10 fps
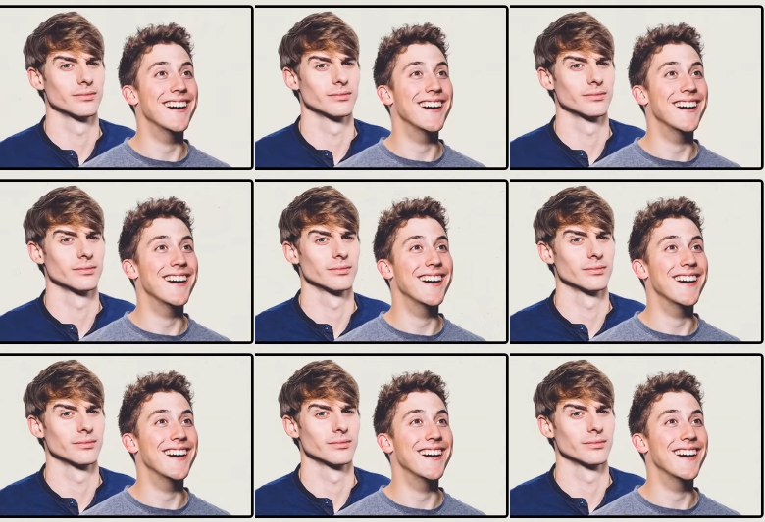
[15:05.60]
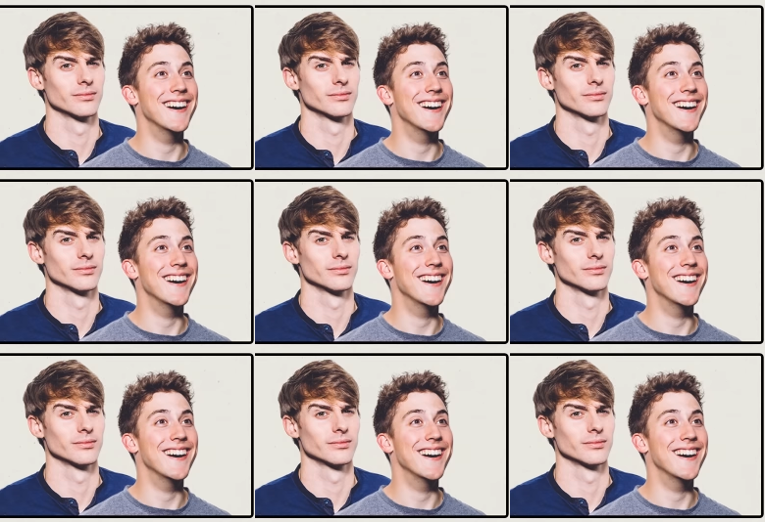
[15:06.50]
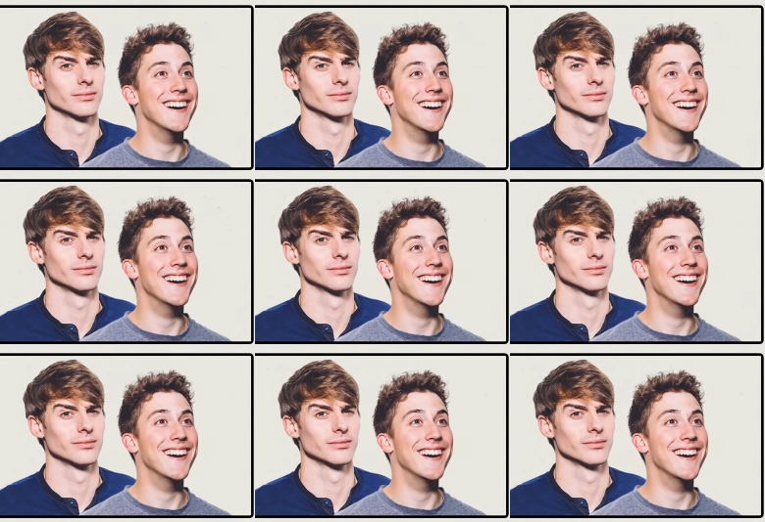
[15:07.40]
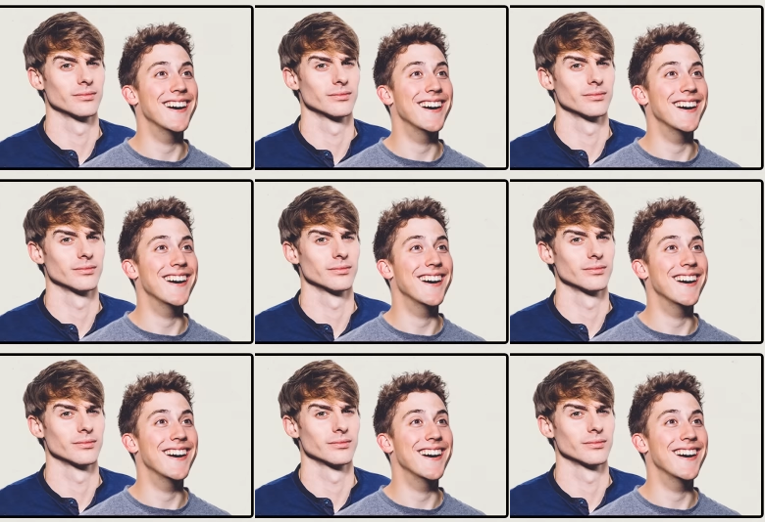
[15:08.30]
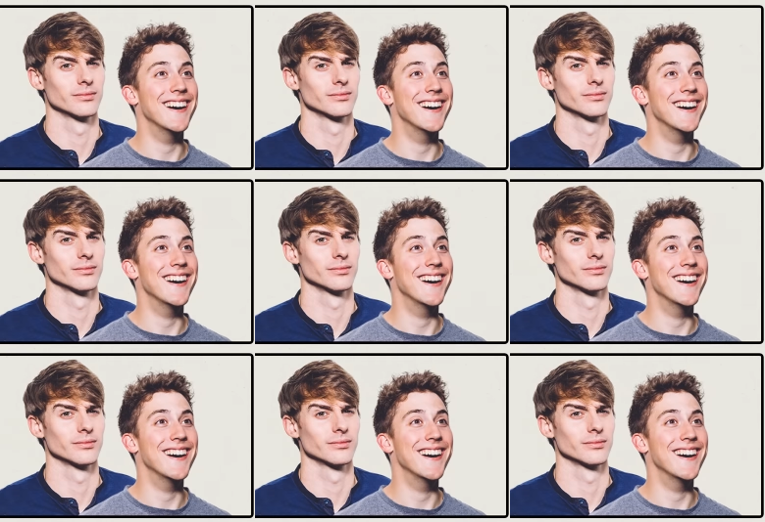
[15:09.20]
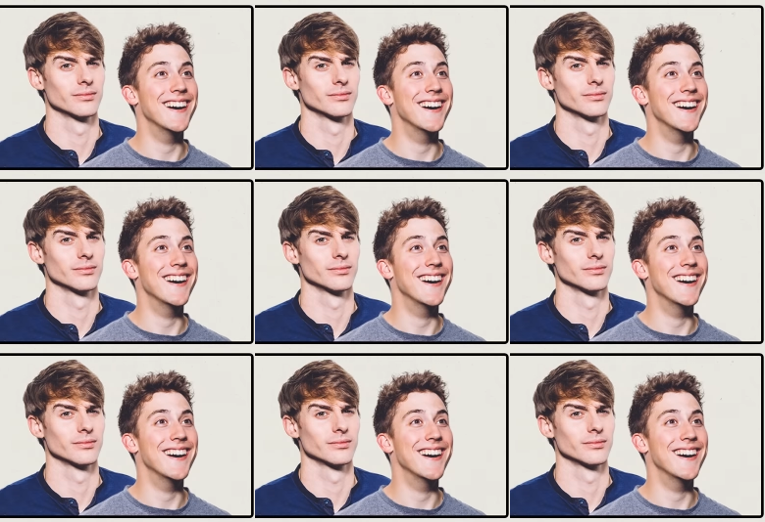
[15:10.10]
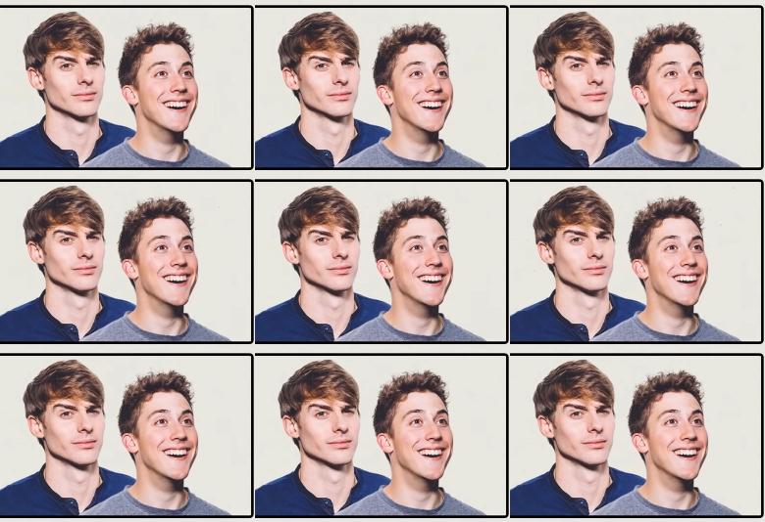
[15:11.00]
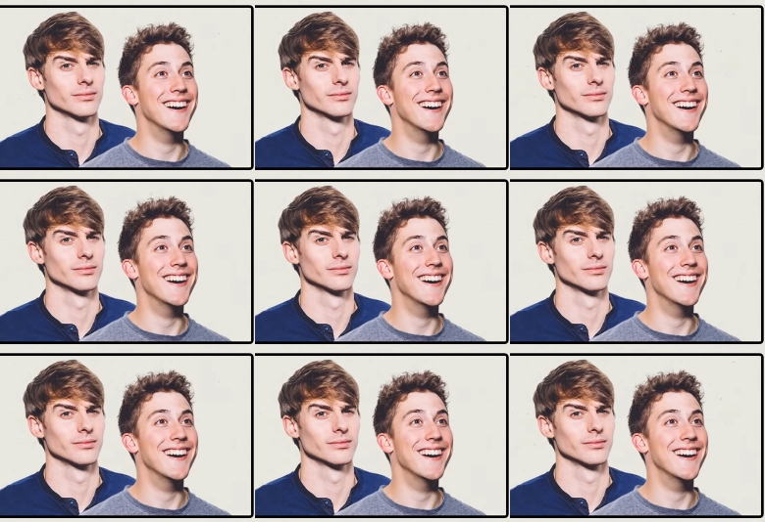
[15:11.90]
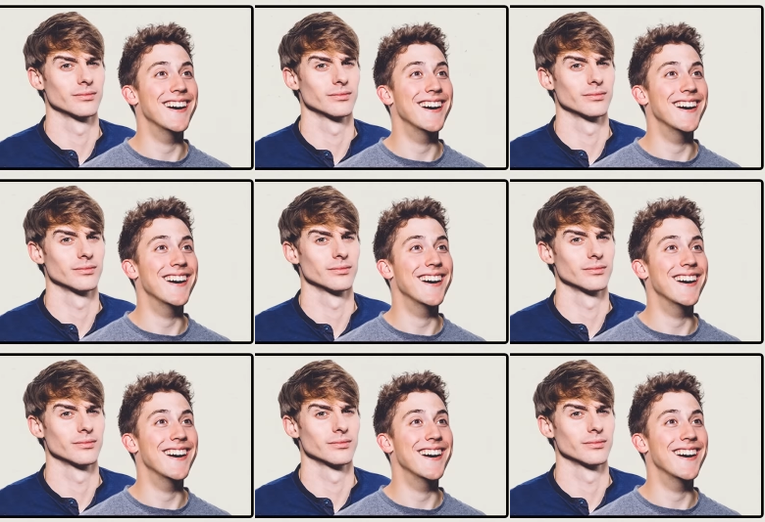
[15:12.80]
No one is speaking in this clip.